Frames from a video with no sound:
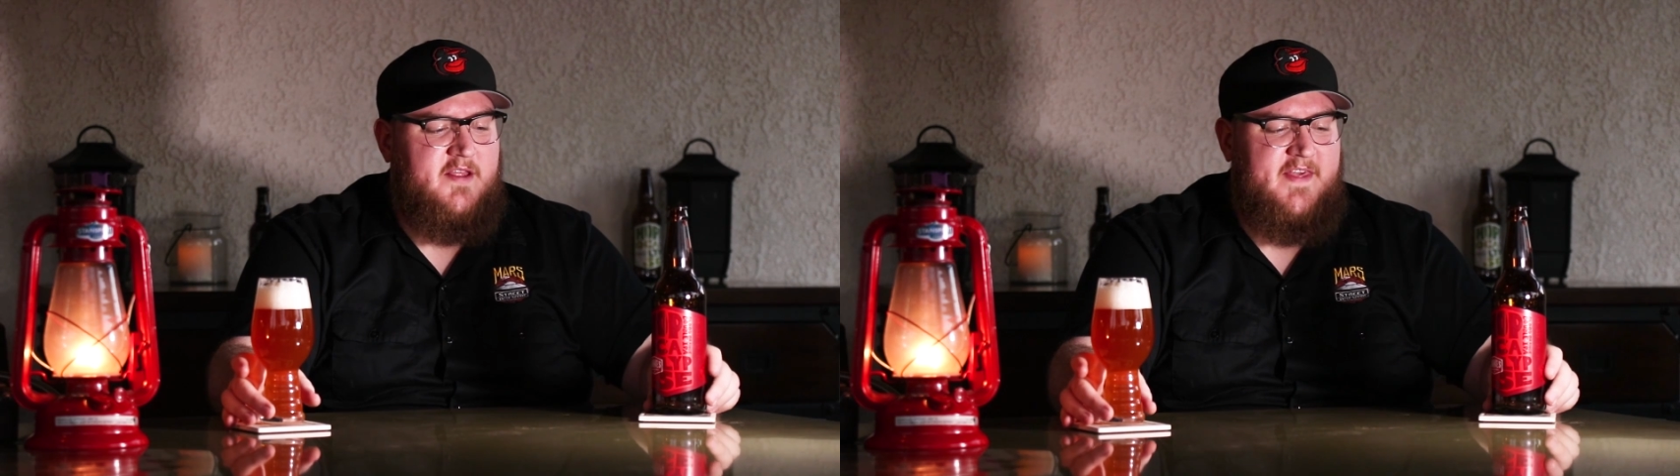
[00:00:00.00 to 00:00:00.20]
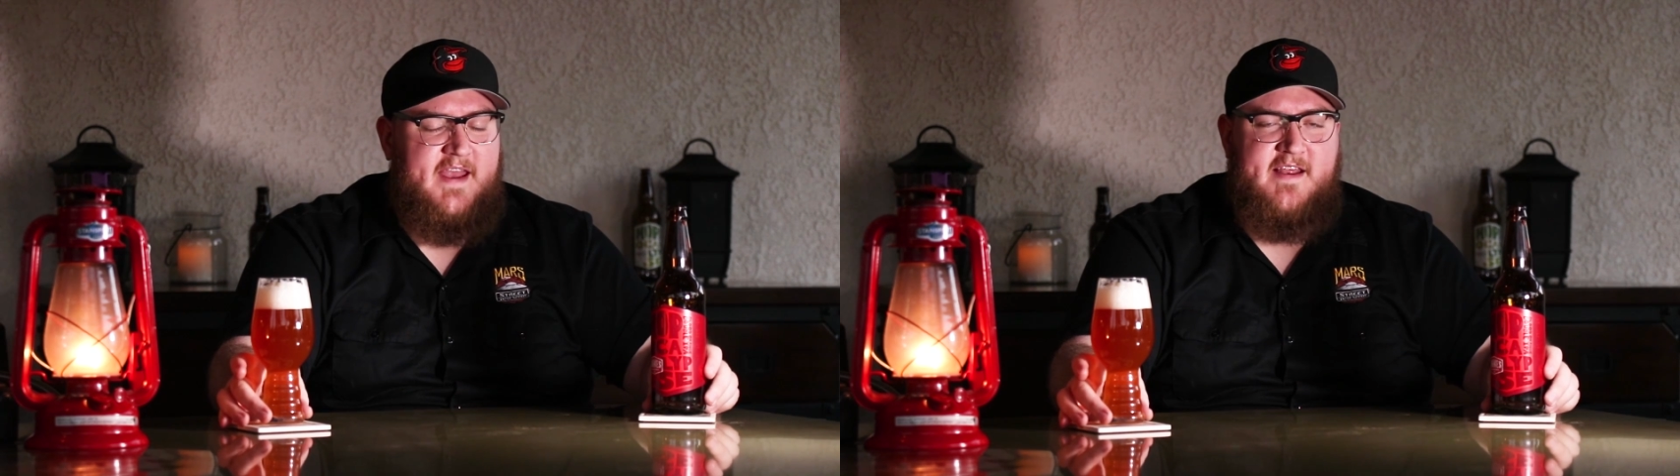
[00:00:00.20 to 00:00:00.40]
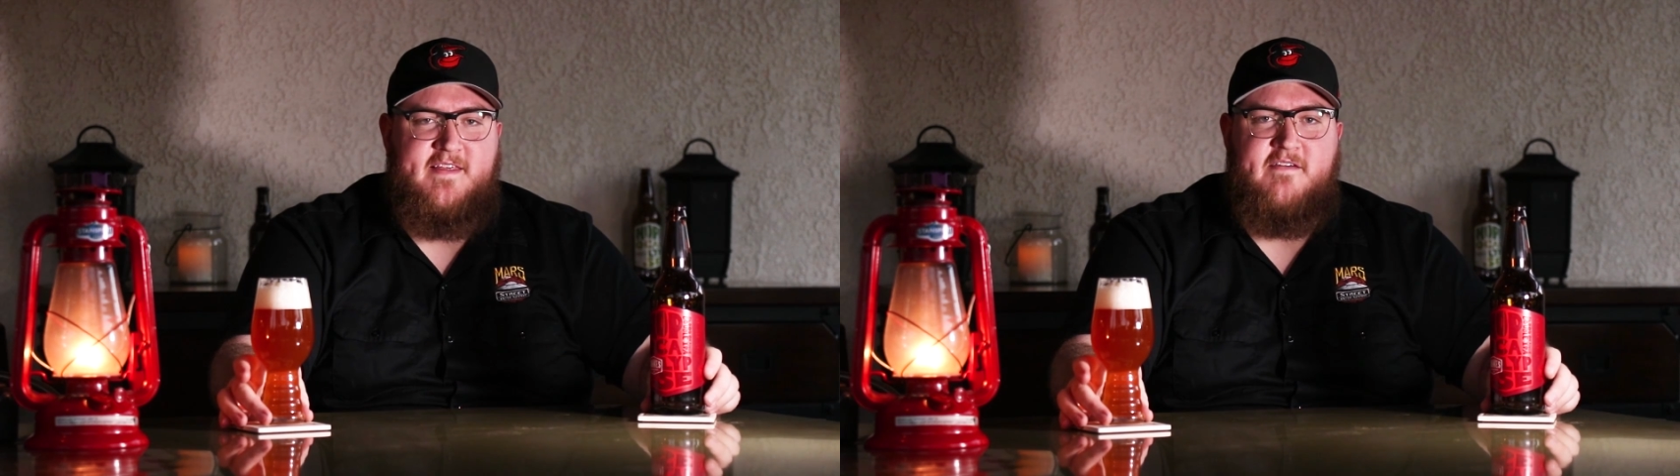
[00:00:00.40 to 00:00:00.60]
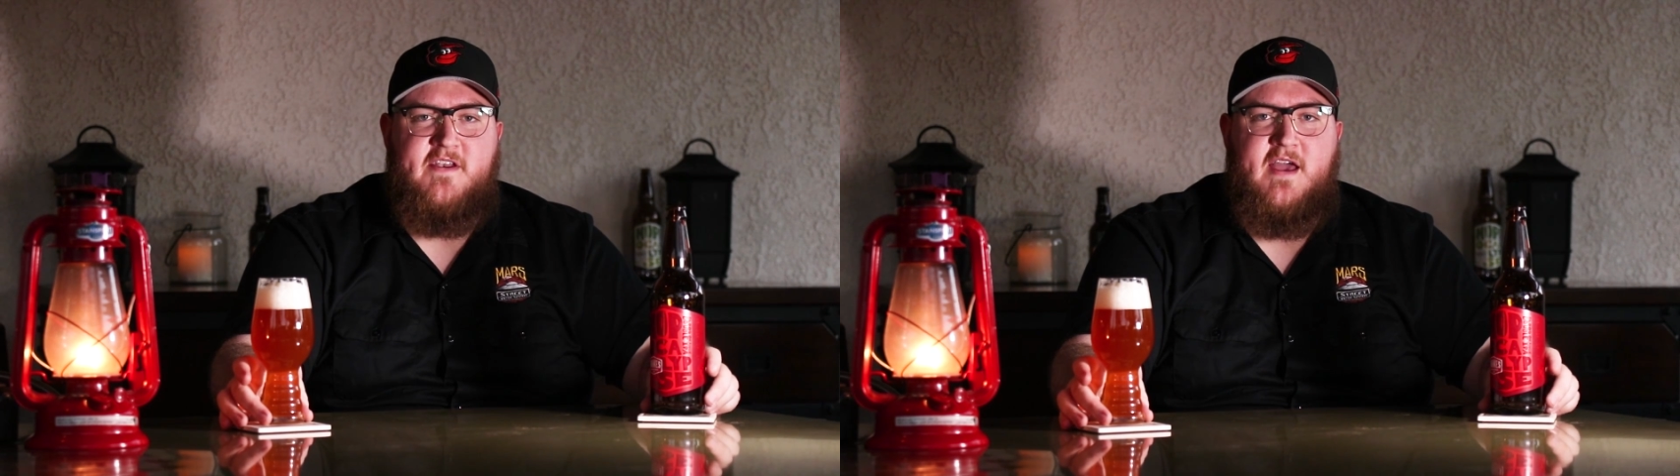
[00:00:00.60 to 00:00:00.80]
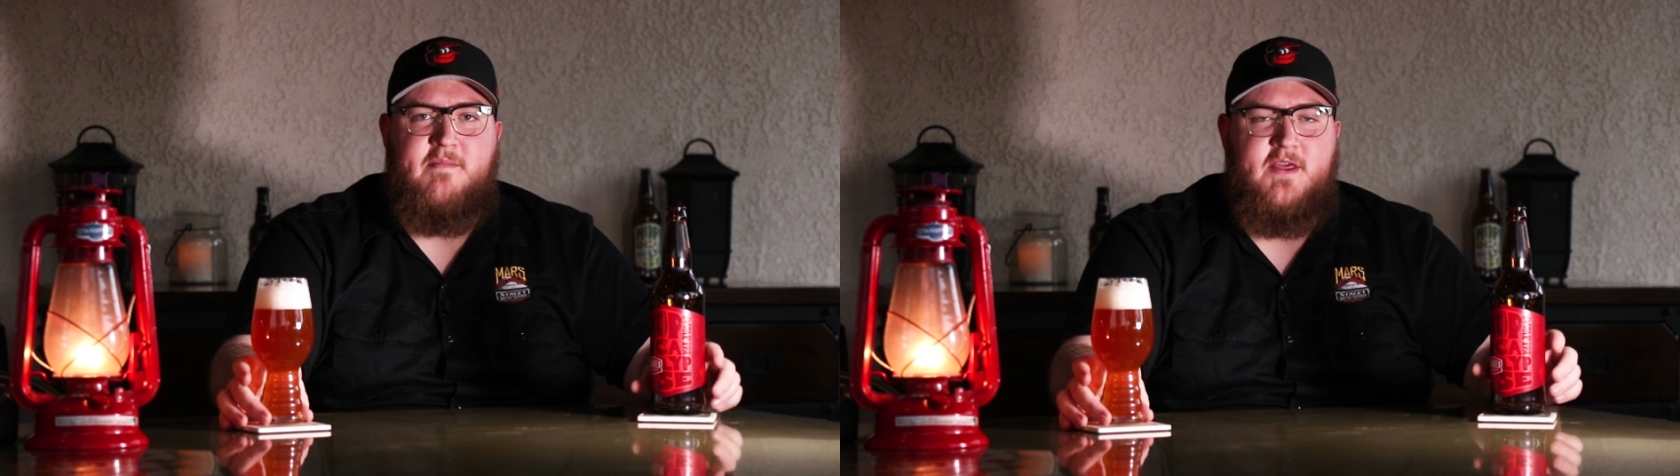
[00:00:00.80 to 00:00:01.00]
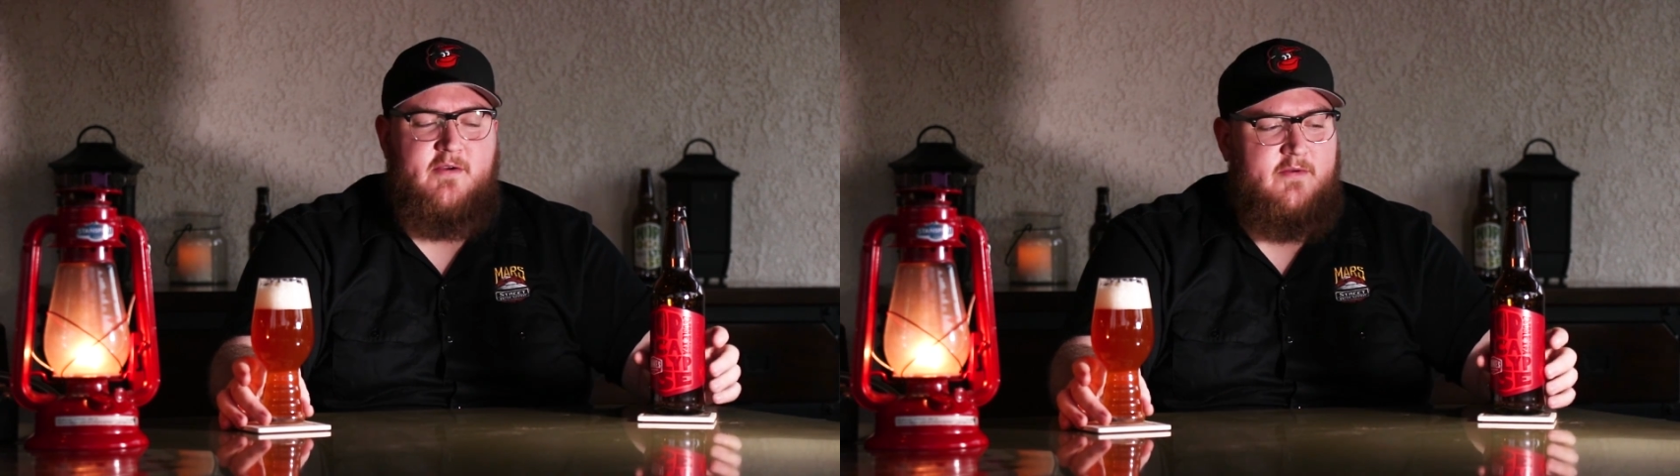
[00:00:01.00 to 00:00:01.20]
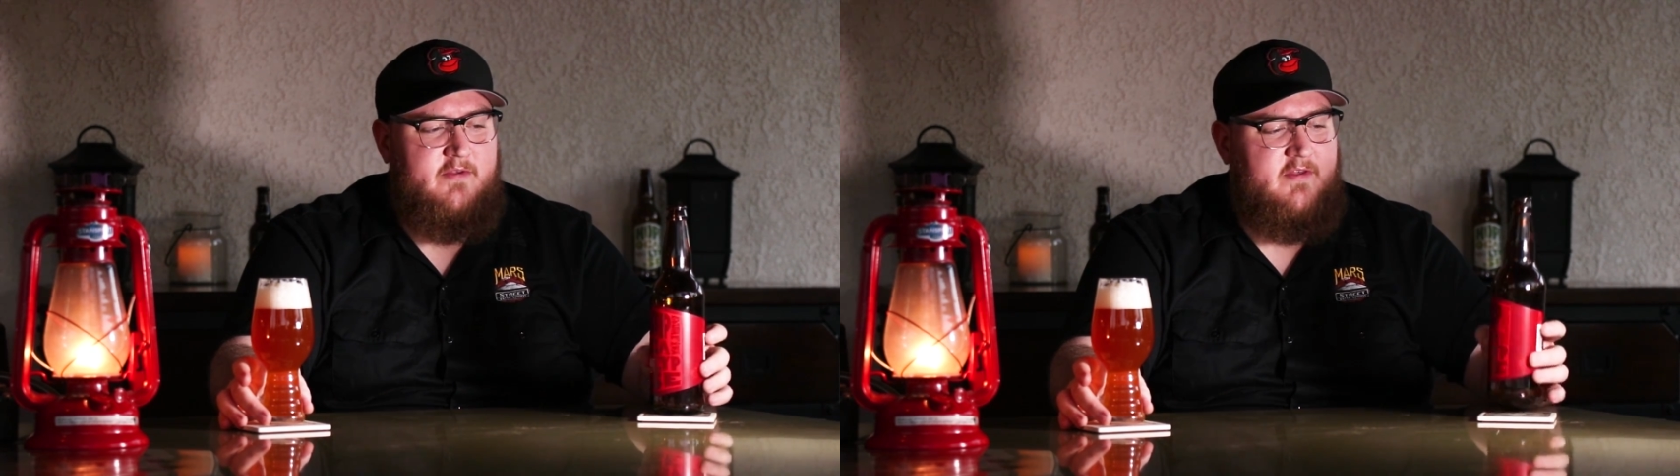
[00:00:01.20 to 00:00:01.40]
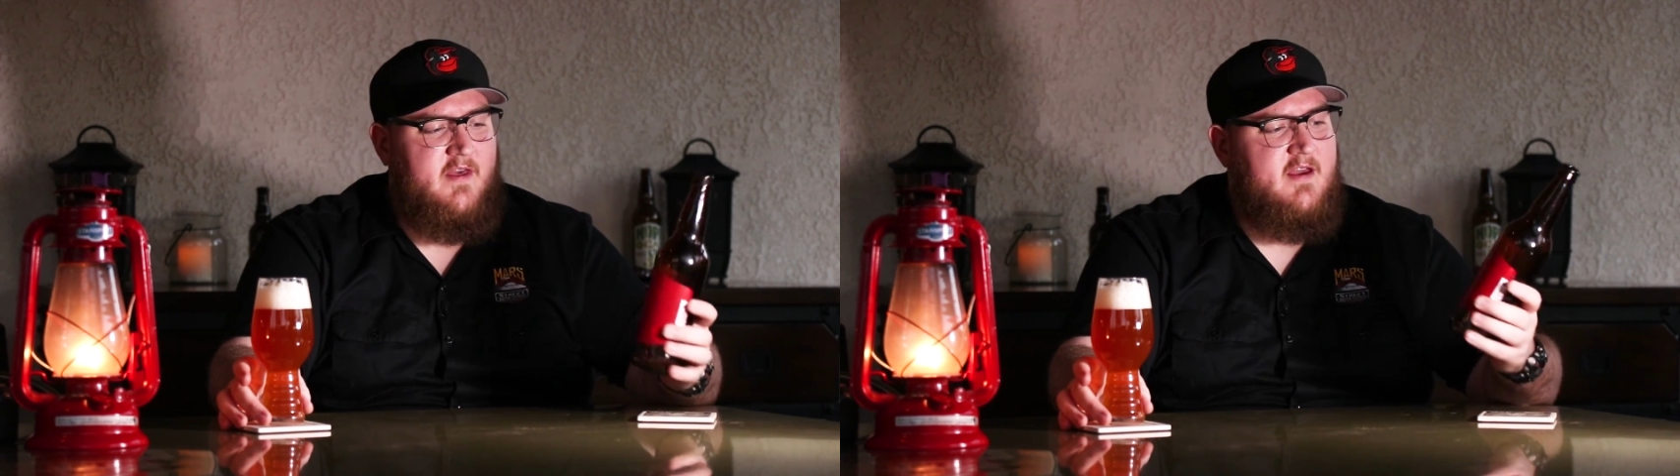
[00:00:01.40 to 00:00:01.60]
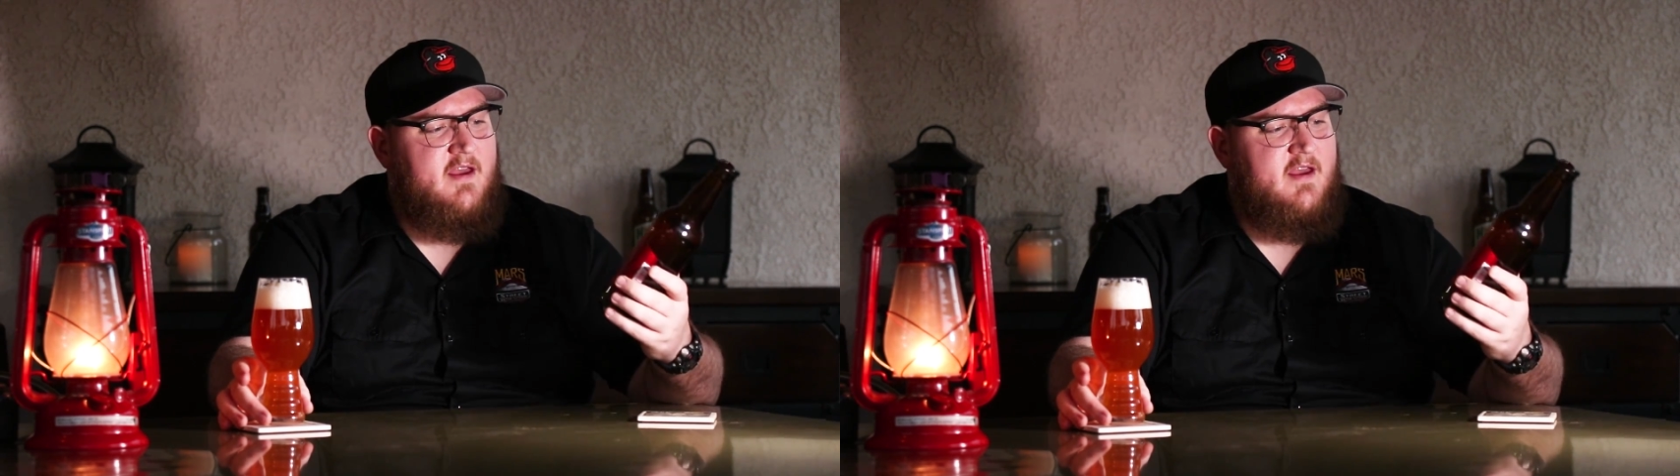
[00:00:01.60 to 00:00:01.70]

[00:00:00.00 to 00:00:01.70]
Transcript: It's 87 IBUs.